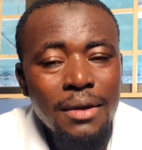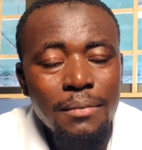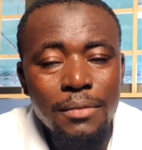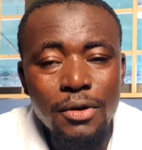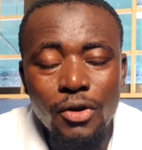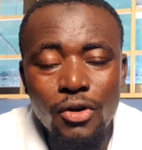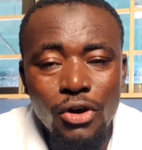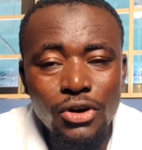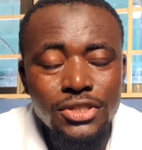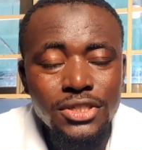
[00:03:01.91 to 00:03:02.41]

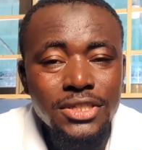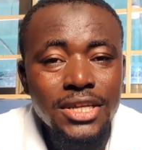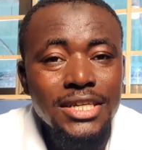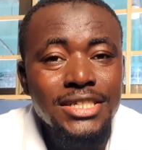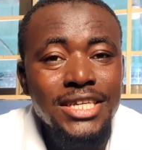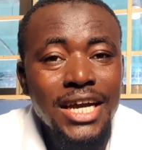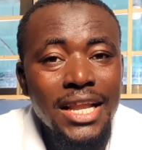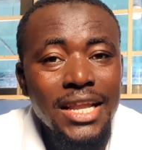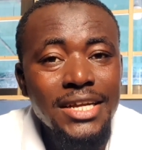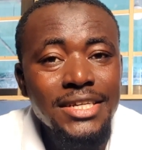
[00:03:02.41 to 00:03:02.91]
Because the
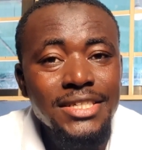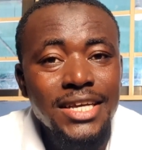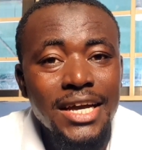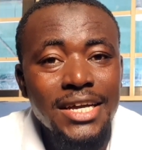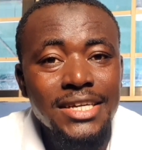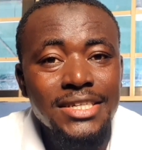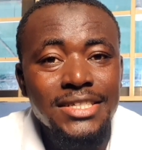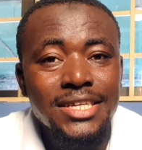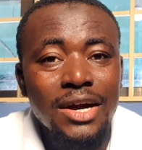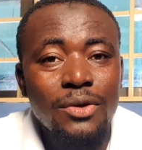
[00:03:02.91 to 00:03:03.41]
challenge there
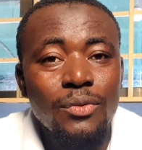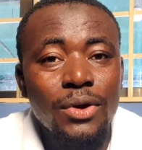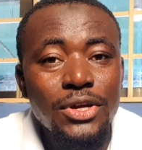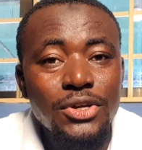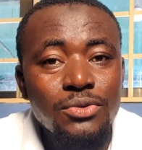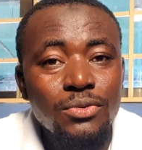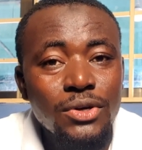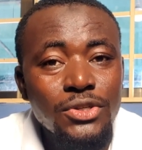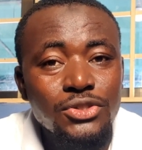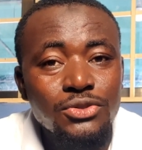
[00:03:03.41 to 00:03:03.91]
is that when
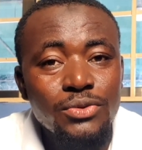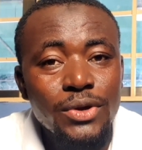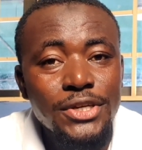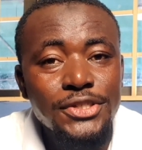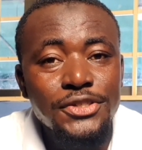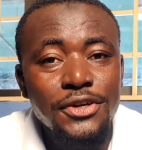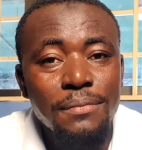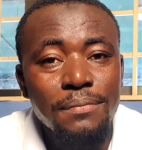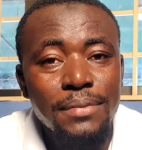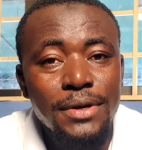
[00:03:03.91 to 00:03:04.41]
you want to
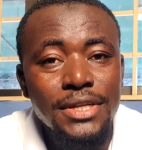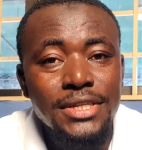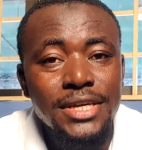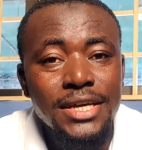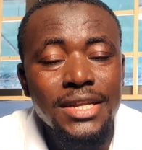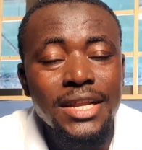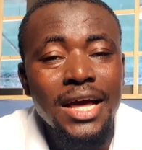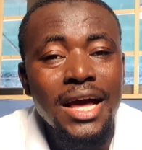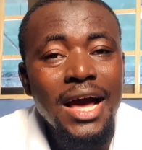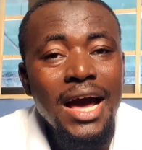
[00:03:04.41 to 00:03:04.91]
raise your
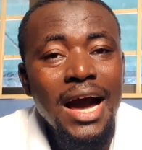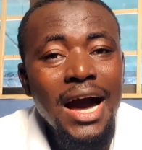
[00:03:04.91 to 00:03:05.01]
building